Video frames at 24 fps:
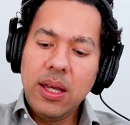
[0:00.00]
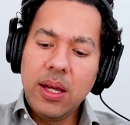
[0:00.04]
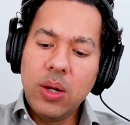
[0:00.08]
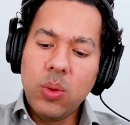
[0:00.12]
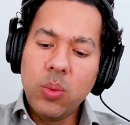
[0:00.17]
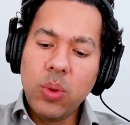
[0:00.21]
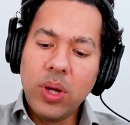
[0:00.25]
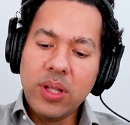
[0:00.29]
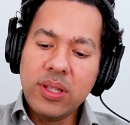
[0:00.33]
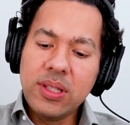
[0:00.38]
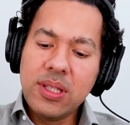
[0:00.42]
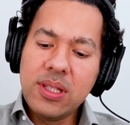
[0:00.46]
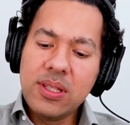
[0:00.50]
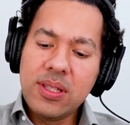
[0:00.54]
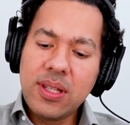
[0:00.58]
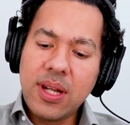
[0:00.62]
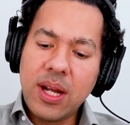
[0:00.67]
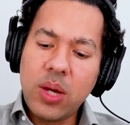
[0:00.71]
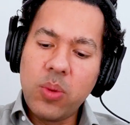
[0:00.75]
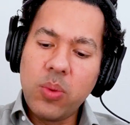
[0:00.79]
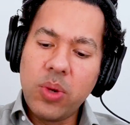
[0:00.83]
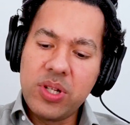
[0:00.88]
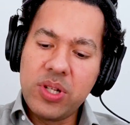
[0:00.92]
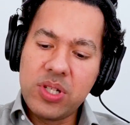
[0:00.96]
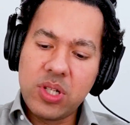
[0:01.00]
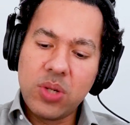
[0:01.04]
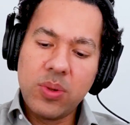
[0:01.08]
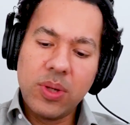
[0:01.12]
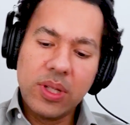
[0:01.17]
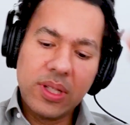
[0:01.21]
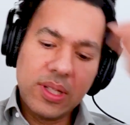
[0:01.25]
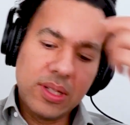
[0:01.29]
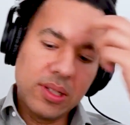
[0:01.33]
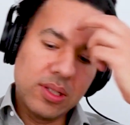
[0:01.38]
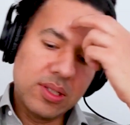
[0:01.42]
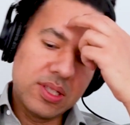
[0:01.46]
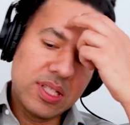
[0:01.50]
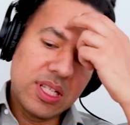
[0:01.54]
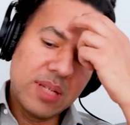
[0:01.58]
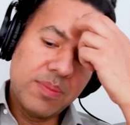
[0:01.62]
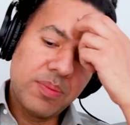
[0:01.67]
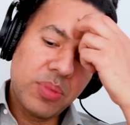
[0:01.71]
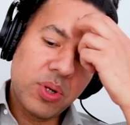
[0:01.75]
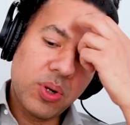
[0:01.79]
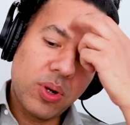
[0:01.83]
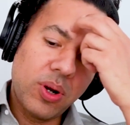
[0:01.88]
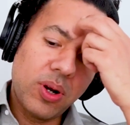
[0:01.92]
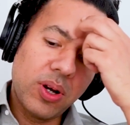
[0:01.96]
One thing that I wanted to go a little
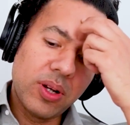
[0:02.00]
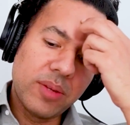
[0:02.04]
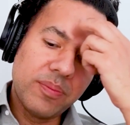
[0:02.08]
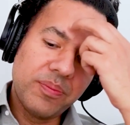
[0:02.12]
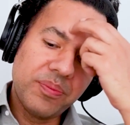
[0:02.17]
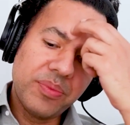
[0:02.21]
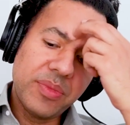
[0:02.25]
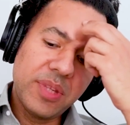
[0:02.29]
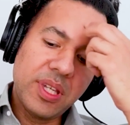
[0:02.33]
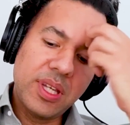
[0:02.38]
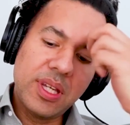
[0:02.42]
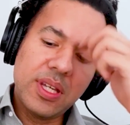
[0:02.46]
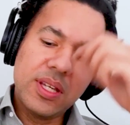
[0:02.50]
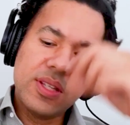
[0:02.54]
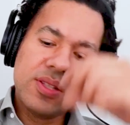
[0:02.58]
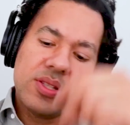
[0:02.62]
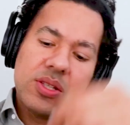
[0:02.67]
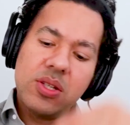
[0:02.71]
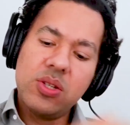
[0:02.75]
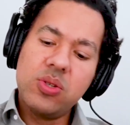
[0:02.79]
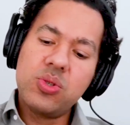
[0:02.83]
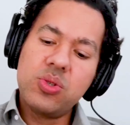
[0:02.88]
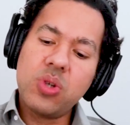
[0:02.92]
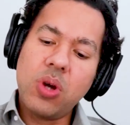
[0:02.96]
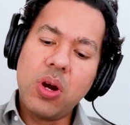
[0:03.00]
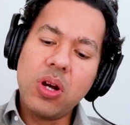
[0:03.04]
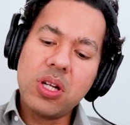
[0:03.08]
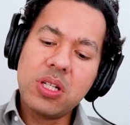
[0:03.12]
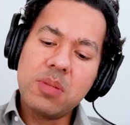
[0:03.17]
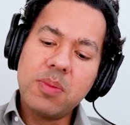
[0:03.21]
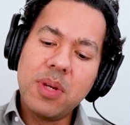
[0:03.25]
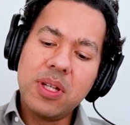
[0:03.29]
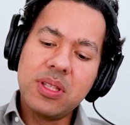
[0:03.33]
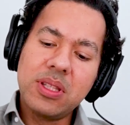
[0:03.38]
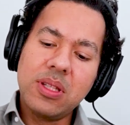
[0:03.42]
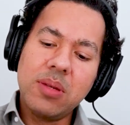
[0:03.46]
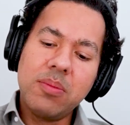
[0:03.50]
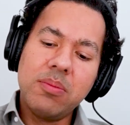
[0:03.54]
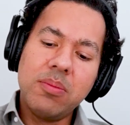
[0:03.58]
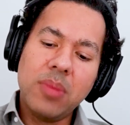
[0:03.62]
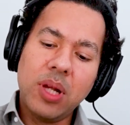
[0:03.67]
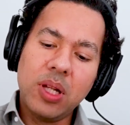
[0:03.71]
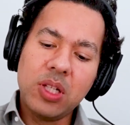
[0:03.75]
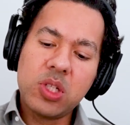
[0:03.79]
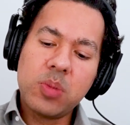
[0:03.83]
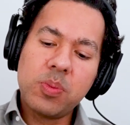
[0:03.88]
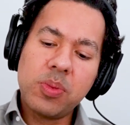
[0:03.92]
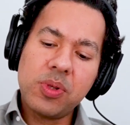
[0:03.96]
deeper on is you talked about the
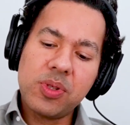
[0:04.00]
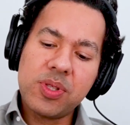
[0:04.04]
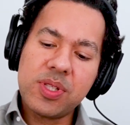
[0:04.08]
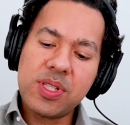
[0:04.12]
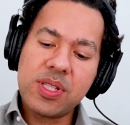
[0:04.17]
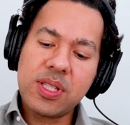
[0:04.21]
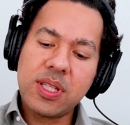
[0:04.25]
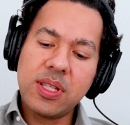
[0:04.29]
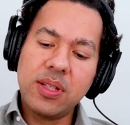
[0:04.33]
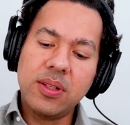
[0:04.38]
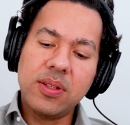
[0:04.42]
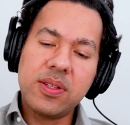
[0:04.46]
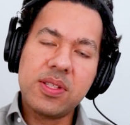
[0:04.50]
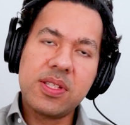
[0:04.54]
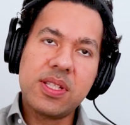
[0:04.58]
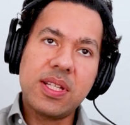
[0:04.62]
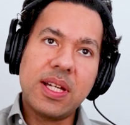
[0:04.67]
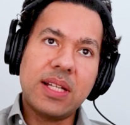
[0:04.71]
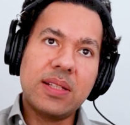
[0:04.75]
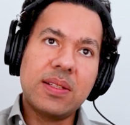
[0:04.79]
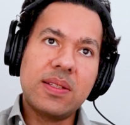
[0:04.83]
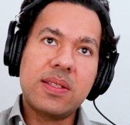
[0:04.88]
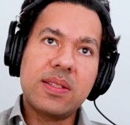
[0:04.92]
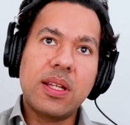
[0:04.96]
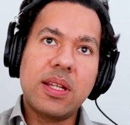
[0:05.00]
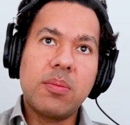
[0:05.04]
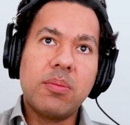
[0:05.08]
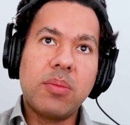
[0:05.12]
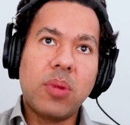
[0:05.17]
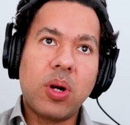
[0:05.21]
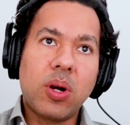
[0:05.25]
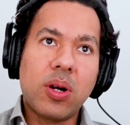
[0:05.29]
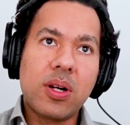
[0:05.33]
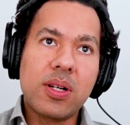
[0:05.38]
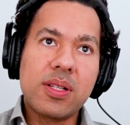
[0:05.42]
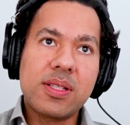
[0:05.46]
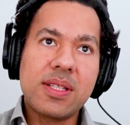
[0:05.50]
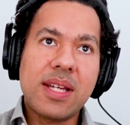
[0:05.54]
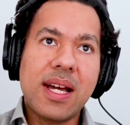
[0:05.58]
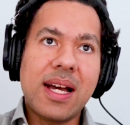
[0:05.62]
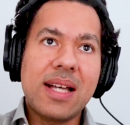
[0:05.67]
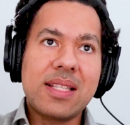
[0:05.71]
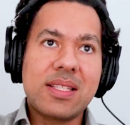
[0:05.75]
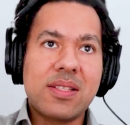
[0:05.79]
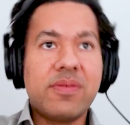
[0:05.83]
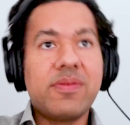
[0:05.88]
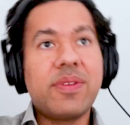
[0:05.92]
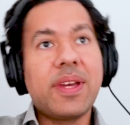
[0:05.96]
multiple skill sets that Mars
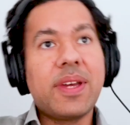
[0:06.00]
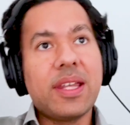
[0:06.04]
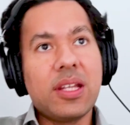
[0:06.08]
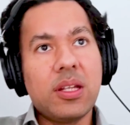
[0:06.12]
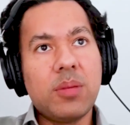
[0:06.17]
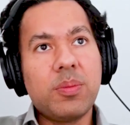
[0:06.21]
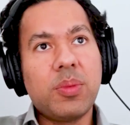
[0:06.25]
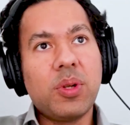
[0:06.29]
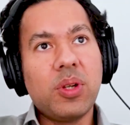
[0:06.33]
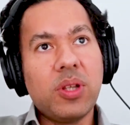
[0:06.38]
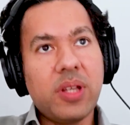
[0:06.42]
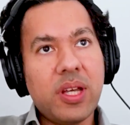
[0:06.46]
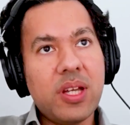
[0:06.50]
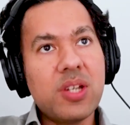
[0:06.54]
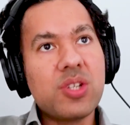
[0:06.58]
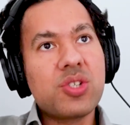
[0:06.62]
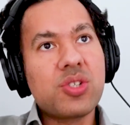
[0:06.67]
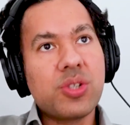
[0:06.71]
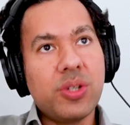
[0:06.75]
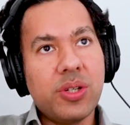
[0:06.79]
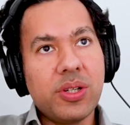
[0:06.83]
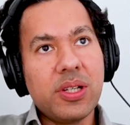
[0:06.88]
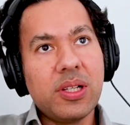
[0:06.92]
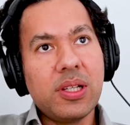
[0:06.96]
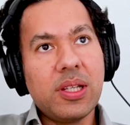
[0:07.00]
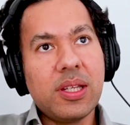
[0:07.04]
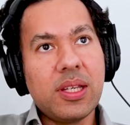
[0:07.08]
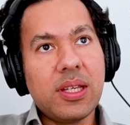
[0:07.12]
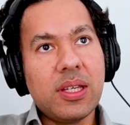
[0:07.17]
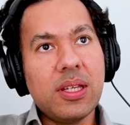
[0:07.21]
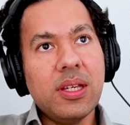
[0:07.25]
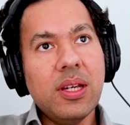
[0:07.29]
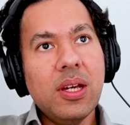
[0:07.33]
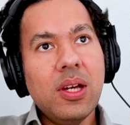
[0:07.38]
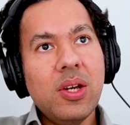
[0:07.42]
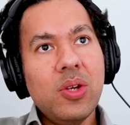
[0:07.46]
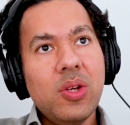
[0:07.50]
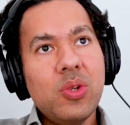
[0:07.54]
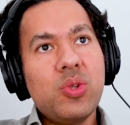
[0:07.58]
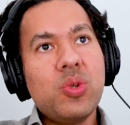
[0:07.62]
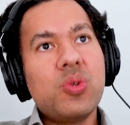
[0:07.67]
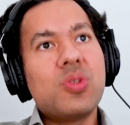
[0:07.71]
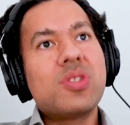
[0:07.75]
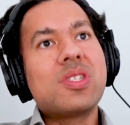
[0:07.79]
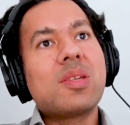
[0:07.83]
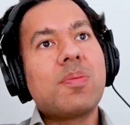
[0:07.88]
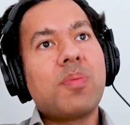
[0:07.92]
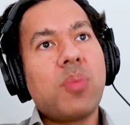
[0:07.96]
has available internally to
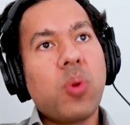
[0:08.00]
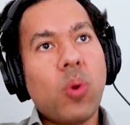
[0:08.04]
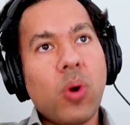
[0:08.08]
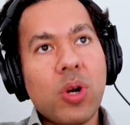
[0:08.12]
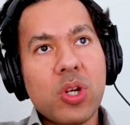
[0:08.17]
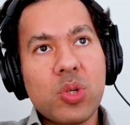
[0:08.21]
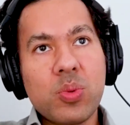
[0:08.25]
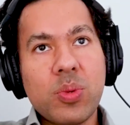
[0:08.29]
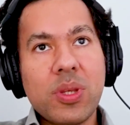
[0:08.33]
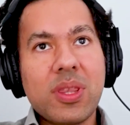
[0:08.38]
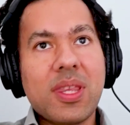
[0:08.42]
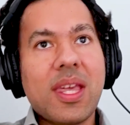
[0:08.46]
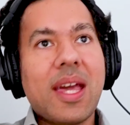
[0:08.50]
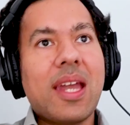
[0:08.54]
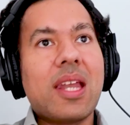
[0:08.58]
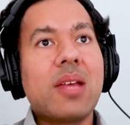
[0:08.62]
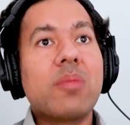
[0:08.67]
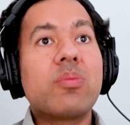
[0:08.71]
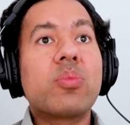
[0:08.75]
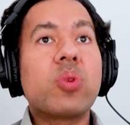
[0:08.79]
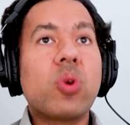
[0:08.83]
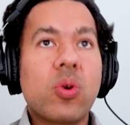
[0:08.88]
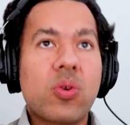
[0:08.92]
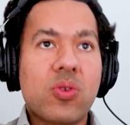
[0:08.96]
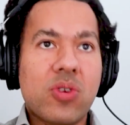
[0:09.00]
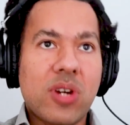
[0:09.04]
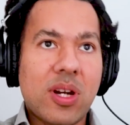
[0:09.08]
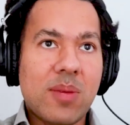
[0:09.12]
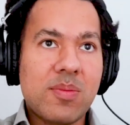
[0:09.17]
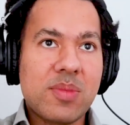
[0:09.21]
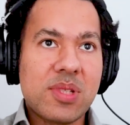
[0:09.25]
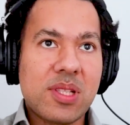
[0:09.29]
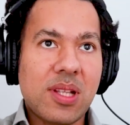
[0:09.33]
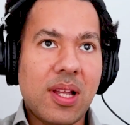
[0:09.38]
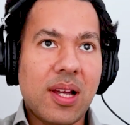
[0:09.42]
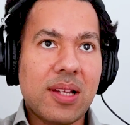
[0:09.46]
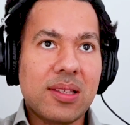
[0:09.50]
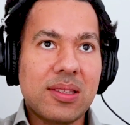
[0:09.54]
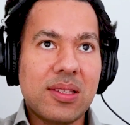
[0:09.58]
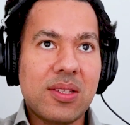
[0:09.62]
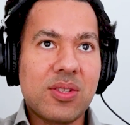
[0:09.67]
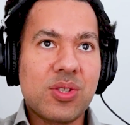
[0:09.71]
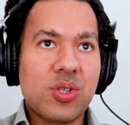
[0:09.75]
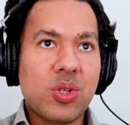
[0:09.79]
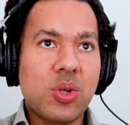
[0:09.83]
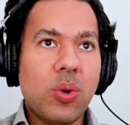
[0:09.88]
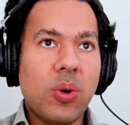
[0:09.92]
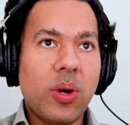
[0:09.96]
support with getting programs like
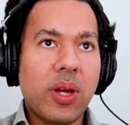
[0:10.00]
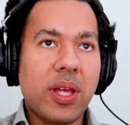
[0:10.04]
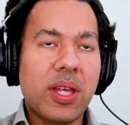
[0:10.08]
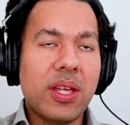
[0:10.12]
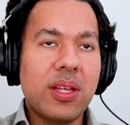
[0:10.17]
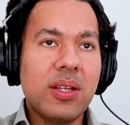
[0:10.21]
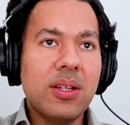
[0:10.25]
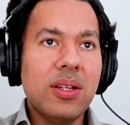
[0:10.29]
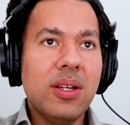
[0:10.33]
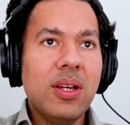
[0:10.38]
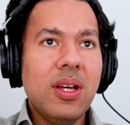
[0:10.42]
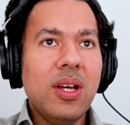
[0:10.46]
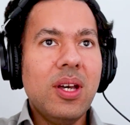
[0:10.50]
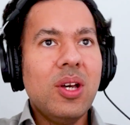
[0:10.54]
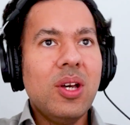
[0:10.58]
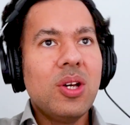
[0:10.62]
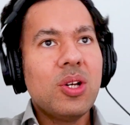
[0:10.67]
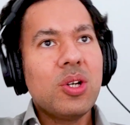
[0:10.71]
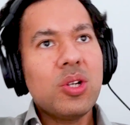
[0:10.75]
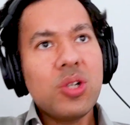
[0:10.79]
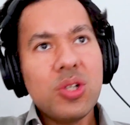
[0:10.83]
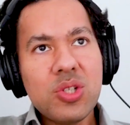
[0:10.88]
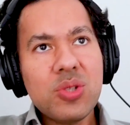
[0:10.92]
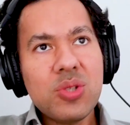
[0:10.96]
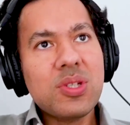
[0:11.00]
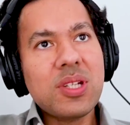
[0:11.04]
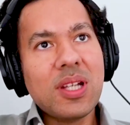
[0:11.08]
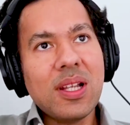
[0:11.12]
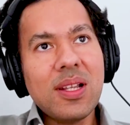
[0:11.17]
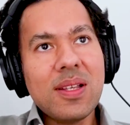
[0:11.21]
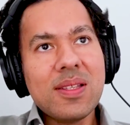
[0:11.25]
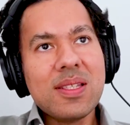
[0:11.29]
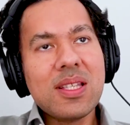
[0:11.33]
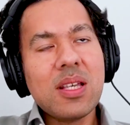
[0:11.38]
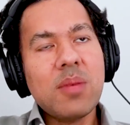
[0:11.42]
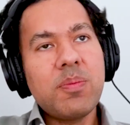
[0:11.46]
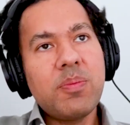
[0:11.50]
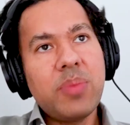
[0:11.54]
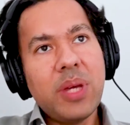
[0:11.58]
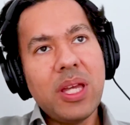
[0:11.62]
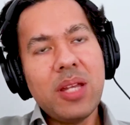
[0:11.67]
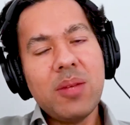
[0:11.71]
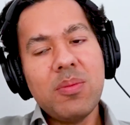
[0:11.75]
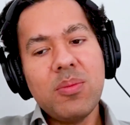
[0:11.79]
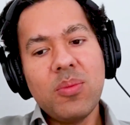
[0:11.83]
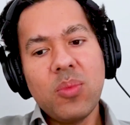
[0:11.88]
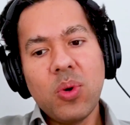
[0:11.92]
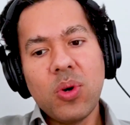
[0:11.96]
this going. Could you tell us a
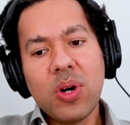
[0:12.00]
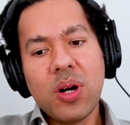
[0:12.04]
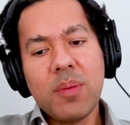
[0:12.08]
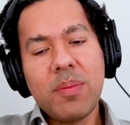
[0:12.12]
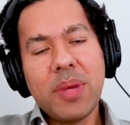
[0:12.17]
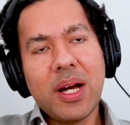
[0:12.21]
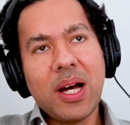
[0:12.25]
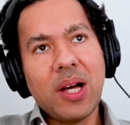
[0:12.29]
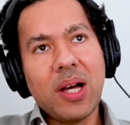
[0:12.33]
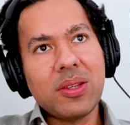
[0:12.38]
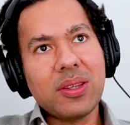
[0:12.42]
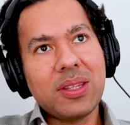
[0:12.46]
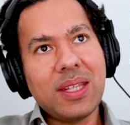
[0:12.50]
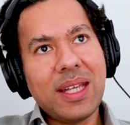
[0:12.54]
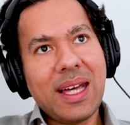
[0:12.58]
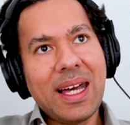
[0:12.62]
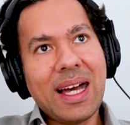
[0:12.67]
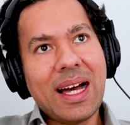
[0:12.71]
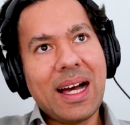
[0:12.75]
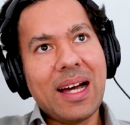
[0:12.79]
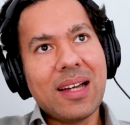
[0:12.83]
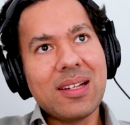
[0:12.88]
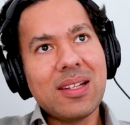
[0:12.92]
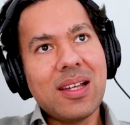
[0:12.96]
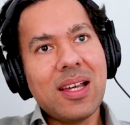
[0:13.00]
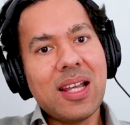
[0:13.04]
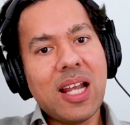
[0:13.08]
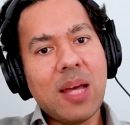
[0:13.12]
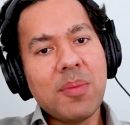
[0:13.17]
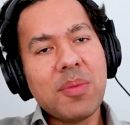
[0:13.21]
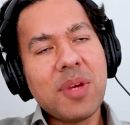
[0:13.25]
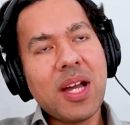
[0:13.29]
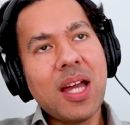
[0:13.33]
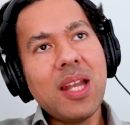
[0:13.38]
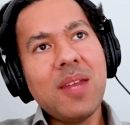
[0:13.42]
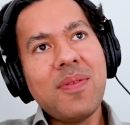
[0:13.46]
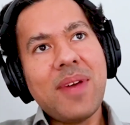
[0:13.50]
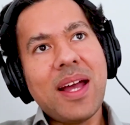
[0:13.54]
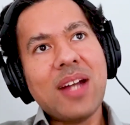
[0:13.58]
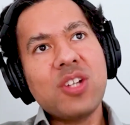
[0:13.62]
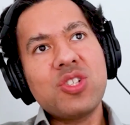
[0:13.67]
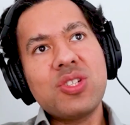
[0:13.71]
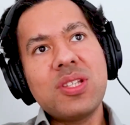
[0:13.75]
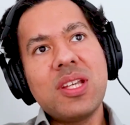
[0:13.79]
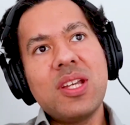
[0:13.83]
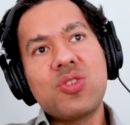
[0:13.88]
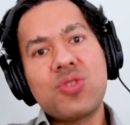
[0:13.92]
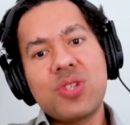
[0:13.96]
bit more about that? And I'm kind of
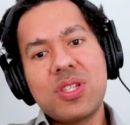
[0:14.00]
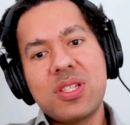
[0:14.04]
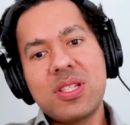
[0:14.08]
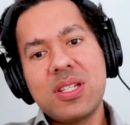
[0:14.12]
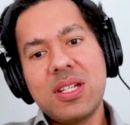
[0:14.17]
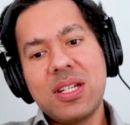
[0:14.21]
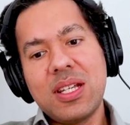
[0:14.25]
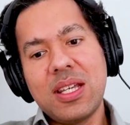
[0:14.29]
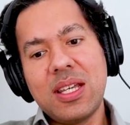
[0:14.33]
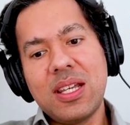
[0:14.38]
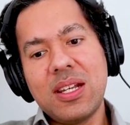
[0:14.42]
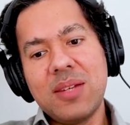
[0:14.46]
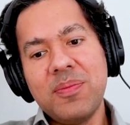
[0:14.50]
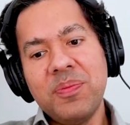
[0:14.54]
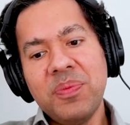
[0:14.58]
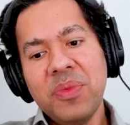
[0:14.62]
actually interested in,